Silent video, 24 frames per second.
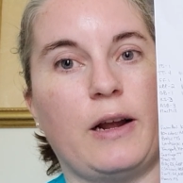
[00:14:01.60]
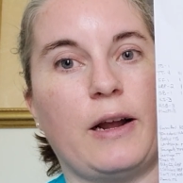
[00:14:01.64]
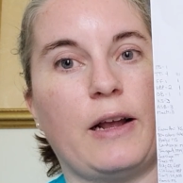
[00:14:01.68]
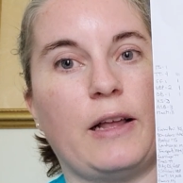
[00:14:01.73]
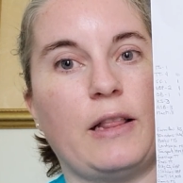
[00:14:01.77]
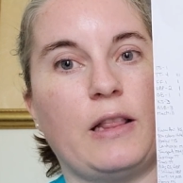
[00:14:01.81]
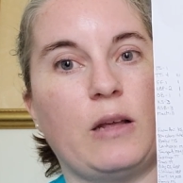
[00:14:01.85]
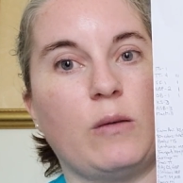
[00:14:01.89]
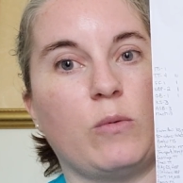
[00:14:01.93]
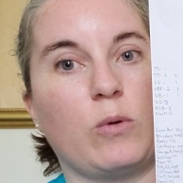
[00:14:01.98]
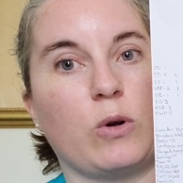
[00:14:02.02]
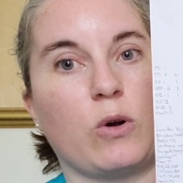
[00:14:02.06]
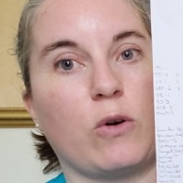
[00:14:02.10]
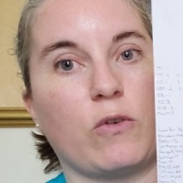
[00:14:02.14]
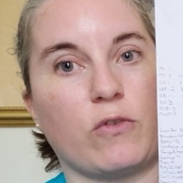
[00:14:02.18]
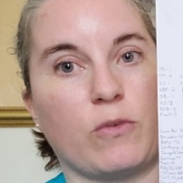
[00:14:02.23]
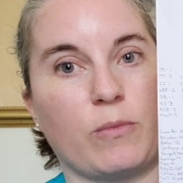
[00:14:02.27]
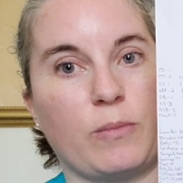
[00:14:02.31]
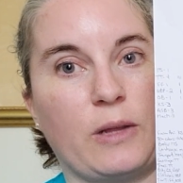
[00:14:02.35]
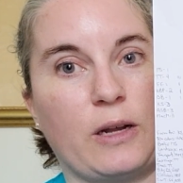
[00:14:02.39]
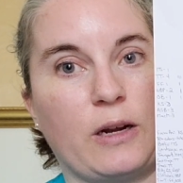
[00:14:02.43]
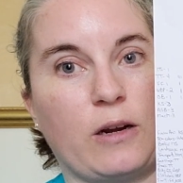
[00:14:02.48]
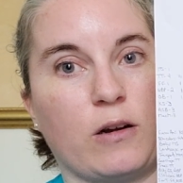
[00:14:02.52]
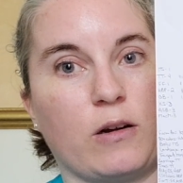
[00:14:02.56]
and then we'll go
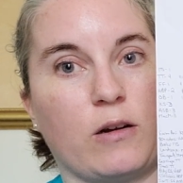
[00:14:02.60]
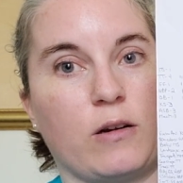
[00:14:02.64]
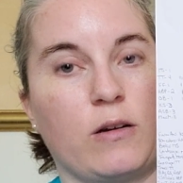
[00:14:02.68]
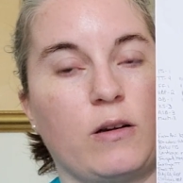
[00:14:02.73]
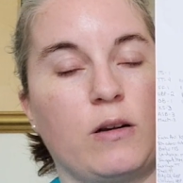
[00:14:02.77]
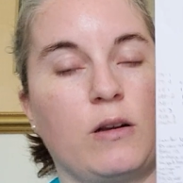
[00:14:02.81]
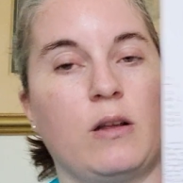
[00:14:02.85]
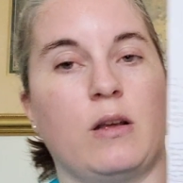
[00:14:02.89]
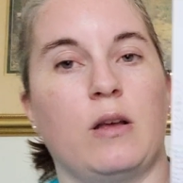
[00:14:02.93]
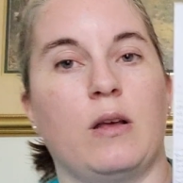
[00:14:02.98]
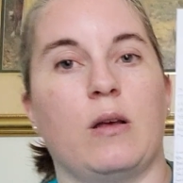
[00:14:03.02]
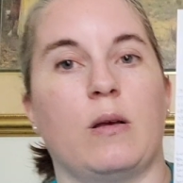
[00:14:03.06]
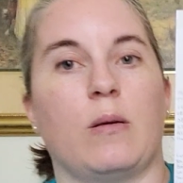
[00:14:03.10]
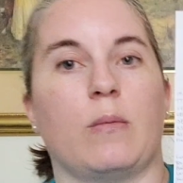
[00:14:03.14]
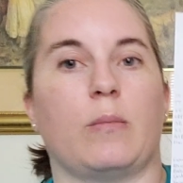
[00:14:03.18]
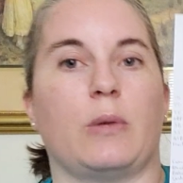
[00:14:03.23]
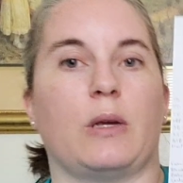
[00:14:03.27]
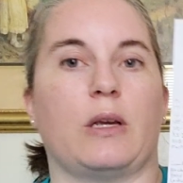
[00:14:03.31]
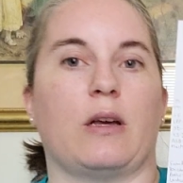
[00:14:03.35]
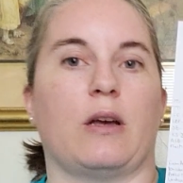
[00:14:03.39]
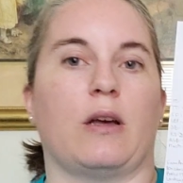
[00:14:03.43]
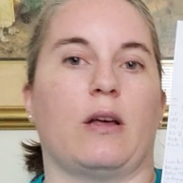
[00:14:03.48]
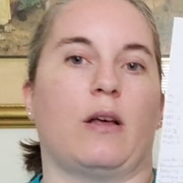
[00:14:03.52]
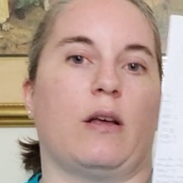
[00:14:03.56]
from there,
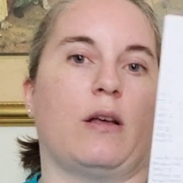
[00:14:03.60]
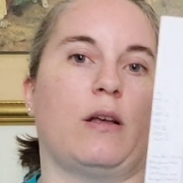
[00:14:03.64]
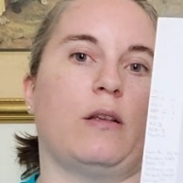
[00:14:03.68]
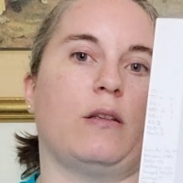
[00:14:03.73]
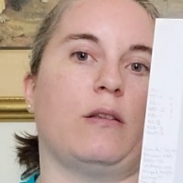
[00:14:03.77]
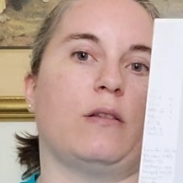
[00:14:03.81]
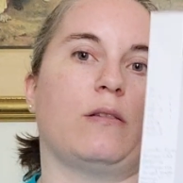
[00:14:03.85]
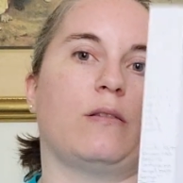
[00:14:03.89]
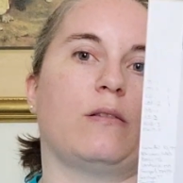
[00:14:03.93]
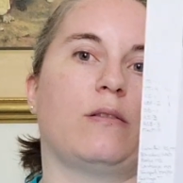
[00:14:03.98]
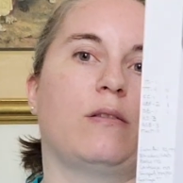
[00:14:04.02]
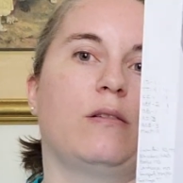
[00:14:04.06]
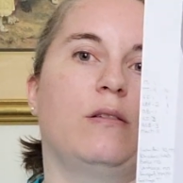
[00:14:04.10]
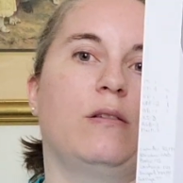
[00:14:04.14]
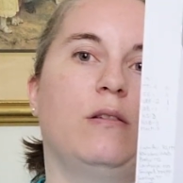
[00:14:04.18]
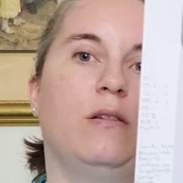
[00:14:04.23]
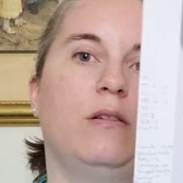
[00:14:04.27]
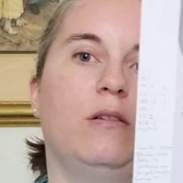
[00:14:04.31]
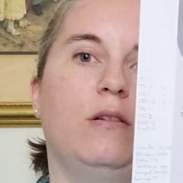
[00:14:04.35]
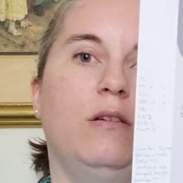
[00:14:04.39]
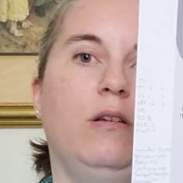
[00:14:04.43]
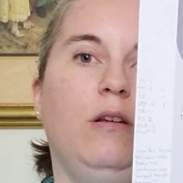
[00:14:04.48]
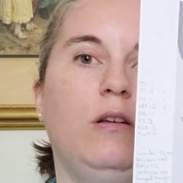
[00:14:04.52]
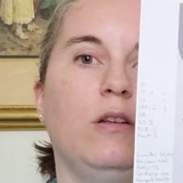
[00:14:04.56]
because
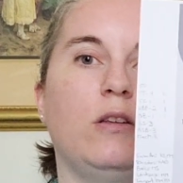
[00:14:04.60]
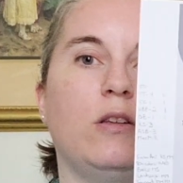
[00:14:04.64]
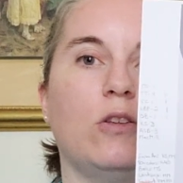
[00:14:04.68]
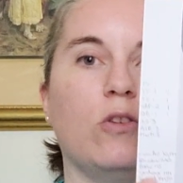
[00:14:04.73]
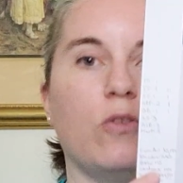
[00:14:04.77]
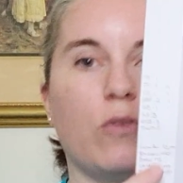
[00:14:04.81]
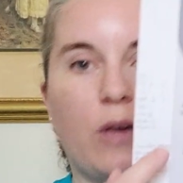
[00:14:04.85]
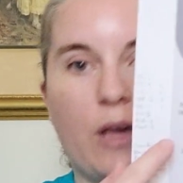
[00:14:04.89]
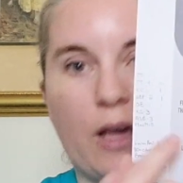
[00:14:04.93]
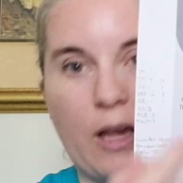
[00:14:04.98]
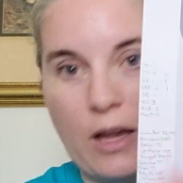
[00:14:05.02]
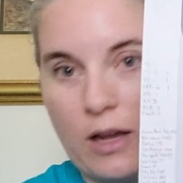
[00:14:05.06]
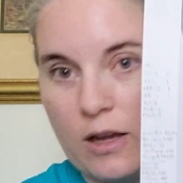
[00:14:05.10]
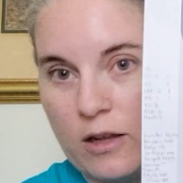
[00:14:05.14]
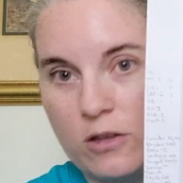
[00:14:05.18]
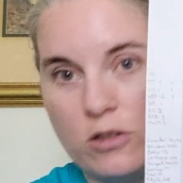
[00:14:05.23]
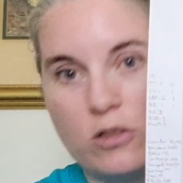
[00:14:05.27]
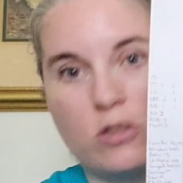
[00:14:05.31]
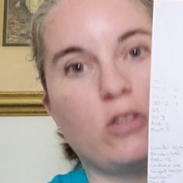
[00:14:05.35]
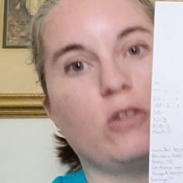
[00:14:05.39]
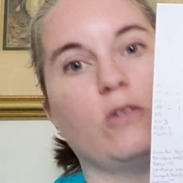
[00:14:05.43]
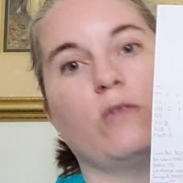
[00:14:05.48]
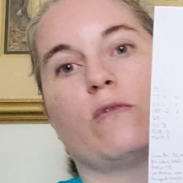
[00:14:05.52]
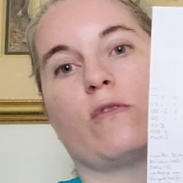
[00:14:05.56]
you can
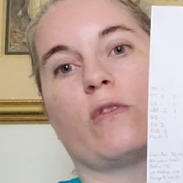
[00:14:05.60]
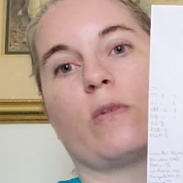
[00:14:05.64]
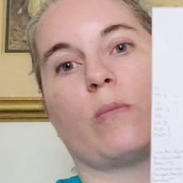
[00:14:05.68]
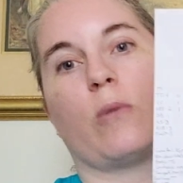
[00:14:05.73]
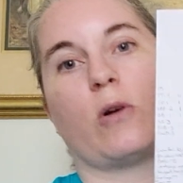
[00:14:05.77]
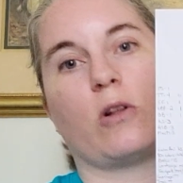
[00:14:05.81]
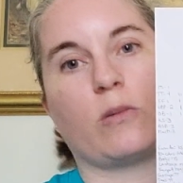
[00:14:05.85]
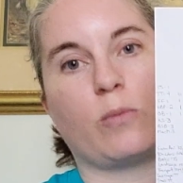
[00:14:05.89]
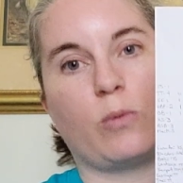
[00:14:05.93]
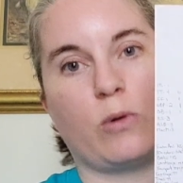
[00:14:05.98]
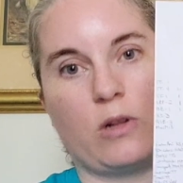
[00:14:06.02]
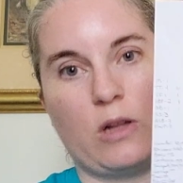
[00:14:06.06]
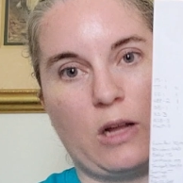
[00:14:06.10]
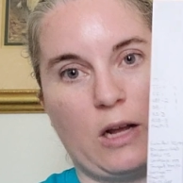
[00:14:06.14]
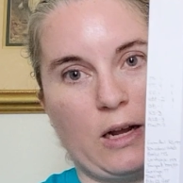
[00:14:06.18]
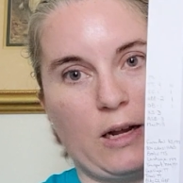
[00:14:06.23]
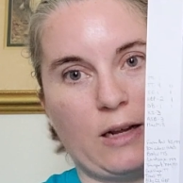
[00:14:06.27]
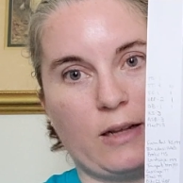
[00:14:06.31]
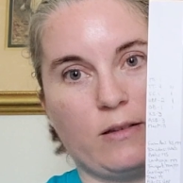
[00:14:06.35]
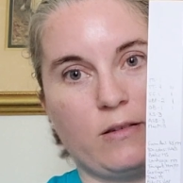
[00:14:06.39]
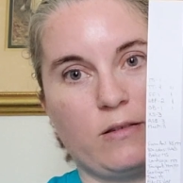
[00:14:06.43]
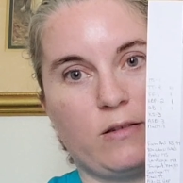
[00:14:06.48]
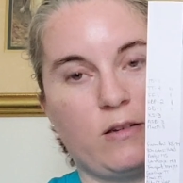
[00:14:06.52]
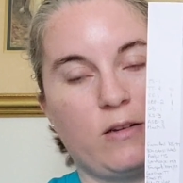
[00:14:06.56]
shoot for multiple
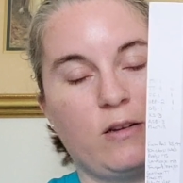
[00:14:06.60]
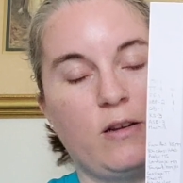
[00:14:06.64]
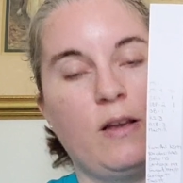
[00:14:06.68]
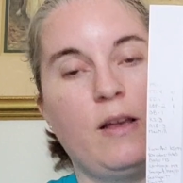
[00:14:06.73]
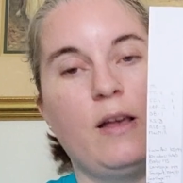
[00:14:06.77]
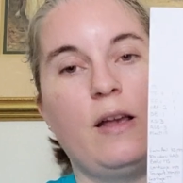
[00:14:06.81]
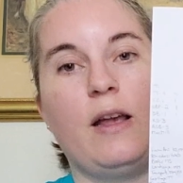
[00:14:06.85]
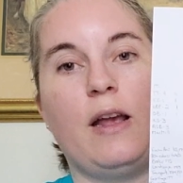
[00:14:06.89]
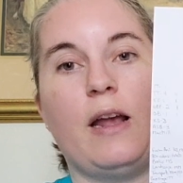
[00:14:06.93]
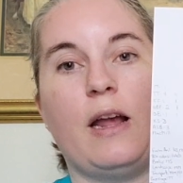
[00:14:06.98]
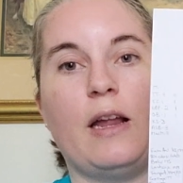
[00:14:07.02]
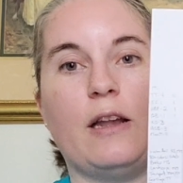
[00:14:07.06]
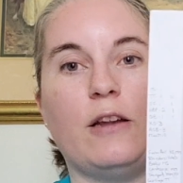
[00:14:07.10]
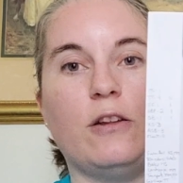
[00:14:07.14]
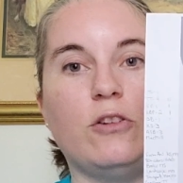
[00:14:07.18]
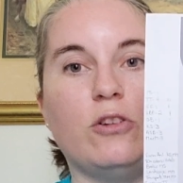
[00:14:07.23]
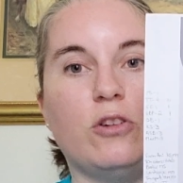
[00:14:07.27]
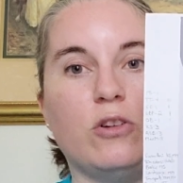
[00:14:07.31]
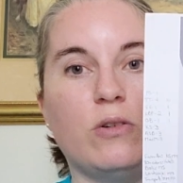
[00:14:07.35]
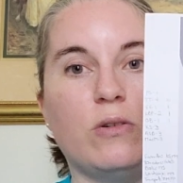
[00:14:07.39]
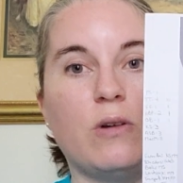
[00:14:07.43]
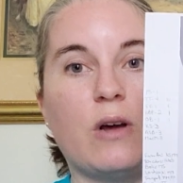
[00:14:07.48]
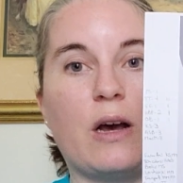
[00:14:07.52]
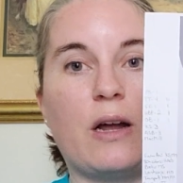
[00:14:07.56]
lines and you
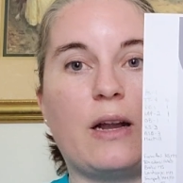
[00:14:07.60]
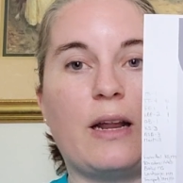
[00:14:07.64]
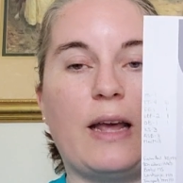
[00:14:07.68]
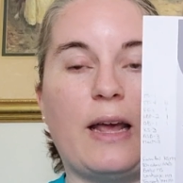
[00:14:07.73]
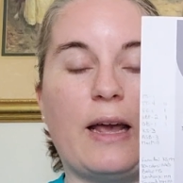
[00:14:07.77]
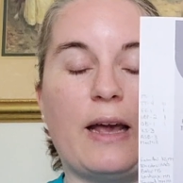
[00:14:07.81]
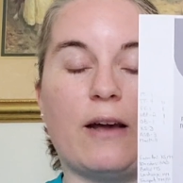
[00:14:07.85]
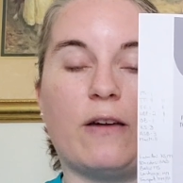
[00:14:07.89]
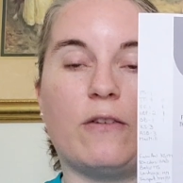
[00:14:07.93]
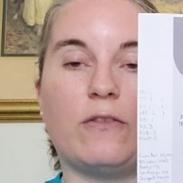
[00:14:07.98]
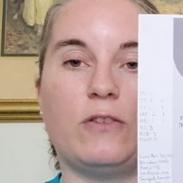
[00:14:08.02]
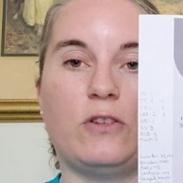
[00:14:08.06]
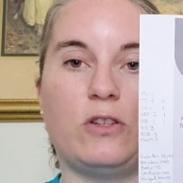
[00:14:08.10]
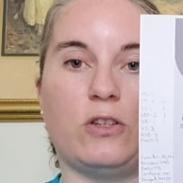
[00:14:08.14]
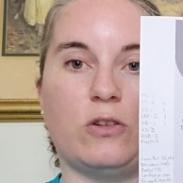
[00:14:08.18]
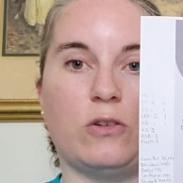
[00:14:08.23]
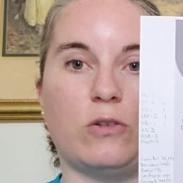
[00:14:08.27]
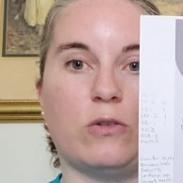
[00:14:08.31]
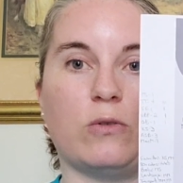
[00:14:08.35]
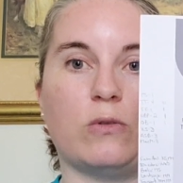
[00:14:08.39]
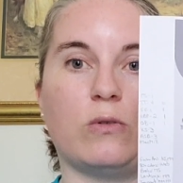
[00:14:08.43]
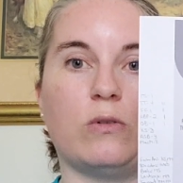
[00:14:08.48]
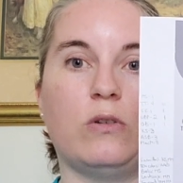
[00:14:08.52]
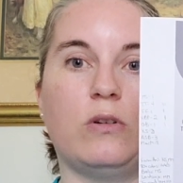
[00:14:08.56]
do not have
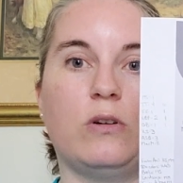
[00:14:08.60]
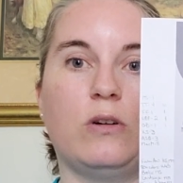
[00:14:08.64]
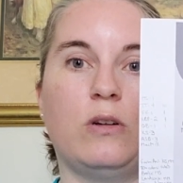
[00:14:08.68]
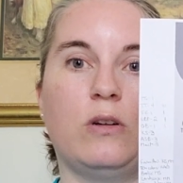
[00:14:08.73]
to